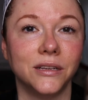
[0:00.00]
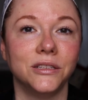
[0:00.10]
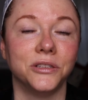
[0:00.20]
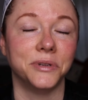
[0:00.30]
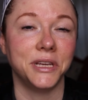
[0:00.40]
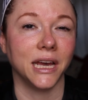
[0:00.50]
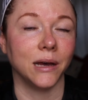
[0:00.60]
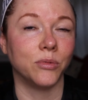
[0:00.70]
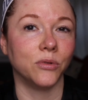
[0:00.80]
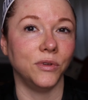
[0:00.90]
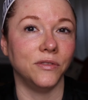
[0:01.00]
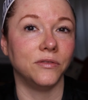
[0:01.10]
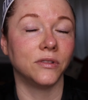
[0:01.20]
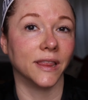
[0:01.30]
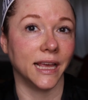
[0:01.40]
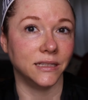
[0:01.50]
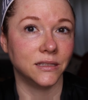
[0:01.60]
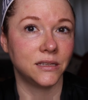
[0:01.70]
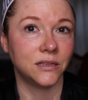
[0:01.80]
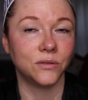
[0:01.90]
To recap, we've
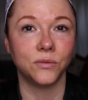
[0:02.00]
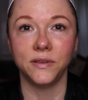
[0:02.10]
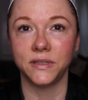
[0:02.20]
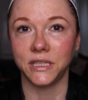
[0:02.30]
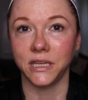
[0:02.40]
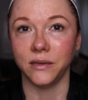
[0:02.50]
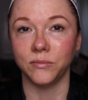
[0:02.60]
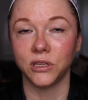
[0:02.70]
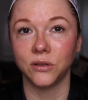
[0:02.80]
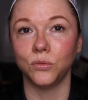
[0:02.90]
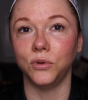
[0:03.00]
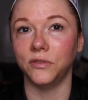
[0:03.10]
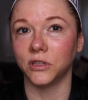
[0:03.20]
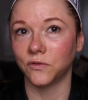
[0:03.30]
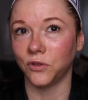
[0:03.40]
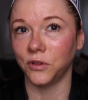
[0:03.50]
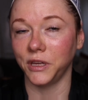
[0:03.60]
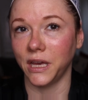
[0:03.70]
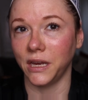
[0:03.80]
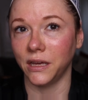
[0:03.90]
cleansed, we've steamed, we've
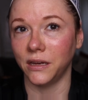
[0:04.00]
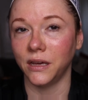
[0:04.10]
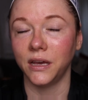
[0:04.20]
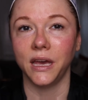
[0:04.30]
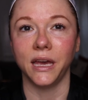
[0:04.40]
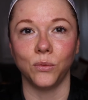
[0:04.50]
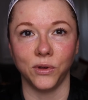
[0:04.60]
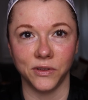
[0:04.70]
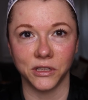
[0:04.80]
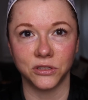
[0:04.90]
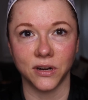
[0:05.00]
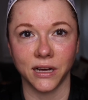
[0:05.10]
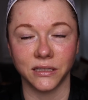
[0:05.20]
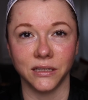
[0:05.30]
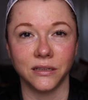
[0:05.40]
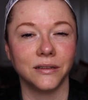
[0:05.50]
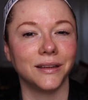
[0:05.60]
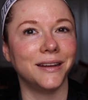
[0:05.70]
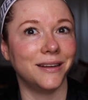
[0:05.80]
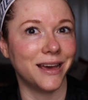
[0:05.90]
exfoliated, and we've extracted.
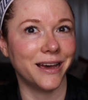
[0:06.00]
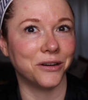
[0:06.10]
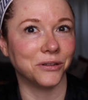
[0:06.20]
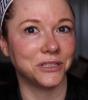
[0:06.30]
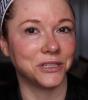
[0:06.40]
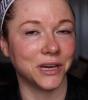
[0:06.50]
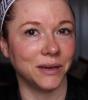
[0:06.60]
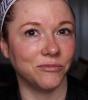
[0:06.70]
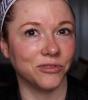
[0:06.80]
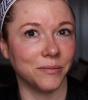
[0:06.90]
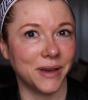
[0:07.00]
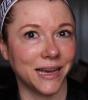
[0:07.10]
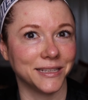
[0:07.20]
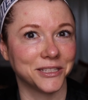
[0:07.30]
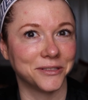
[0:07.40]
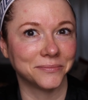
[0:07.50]
Now it's time for the mask.